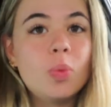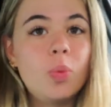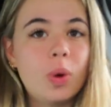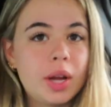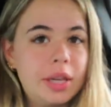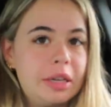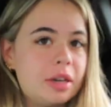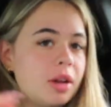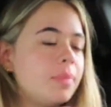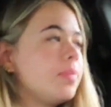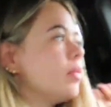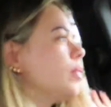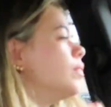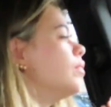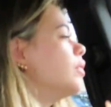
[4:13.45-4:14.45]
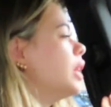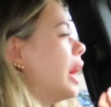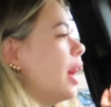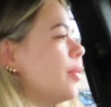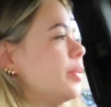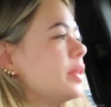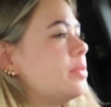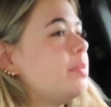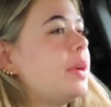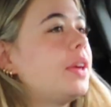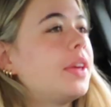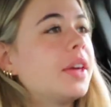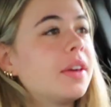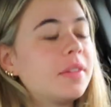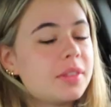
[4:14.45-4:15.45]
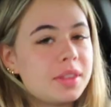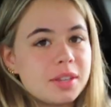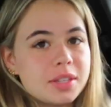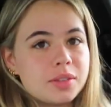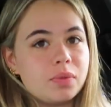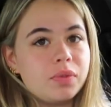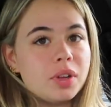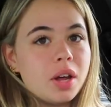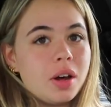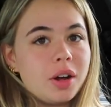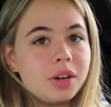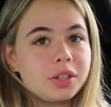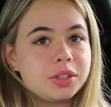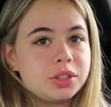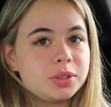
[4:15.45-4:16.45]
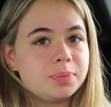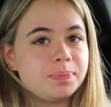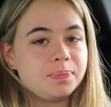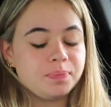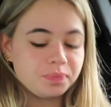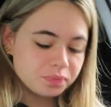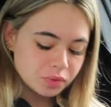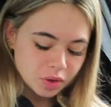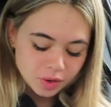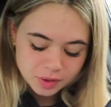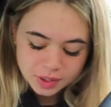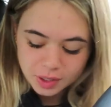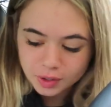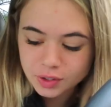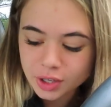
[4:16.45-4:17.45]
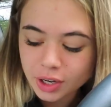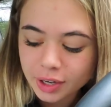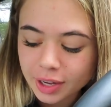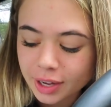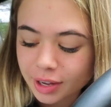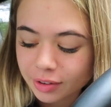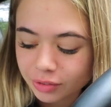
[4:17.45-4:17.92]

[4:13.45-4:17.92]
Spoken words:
when I was making these vlogs on TikTok,